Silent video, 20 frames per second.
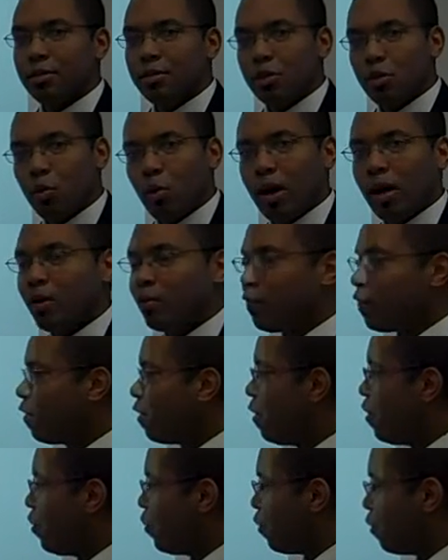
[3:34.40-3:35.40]
12,
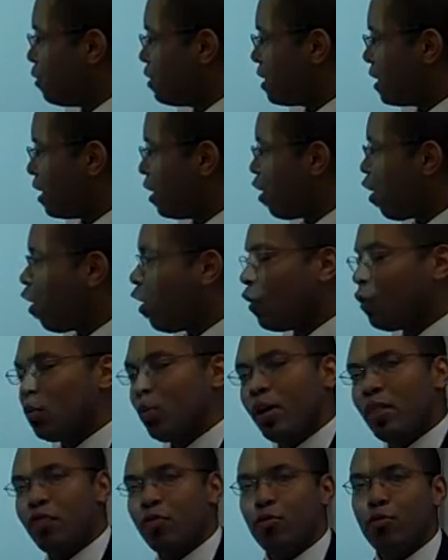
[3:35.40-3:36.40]
13, all the way
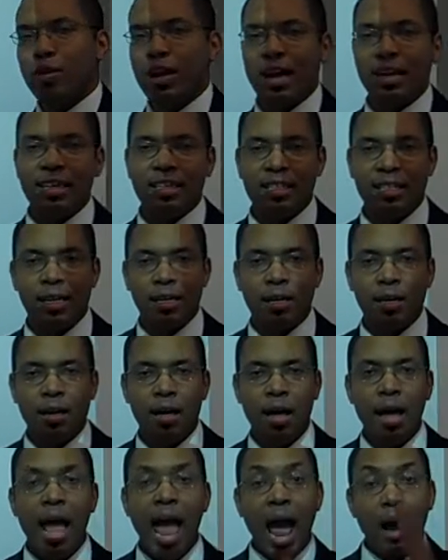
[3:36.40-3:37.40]
through 19.
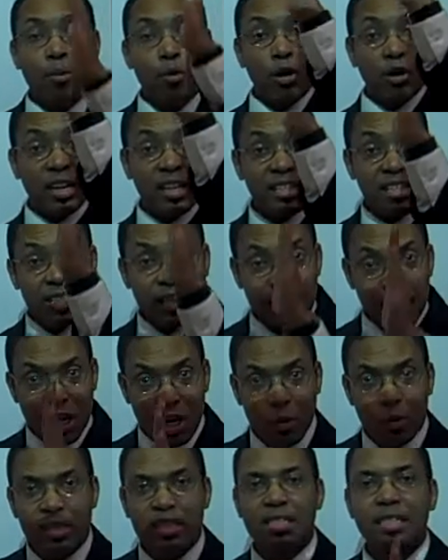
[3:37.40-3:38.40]
And we'll
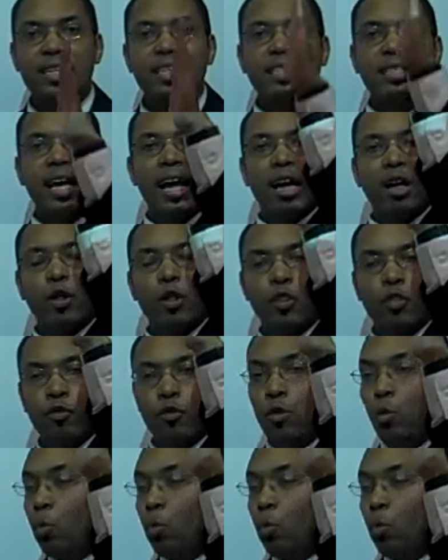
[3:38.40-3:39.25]
continuously cycle through